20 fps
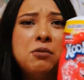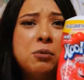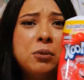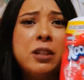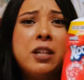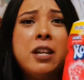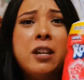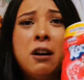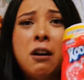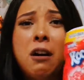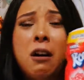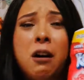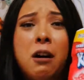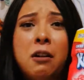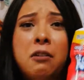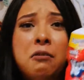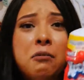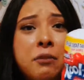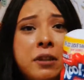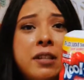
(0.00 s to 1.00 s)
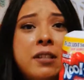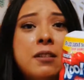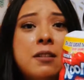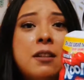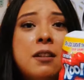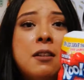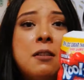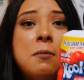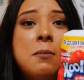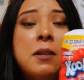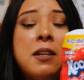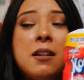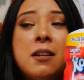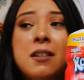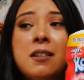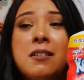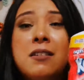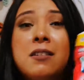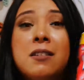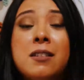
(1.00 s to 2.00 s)
really odd reason
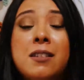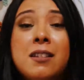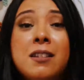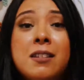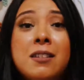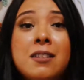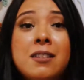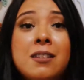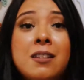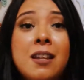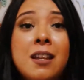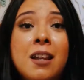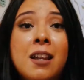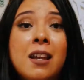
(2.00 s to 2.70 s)
because this